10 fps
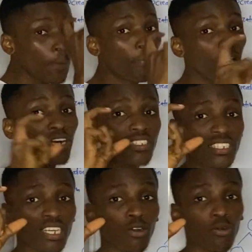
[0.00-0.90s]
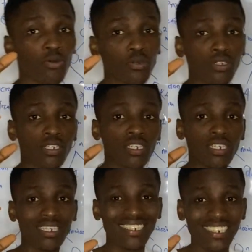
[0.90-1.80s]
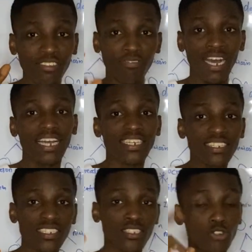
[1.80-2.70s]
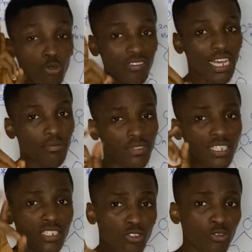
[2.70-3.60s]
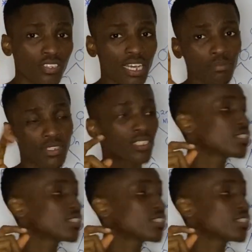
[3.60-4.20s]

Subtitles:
parent cell divides two times. It's two times.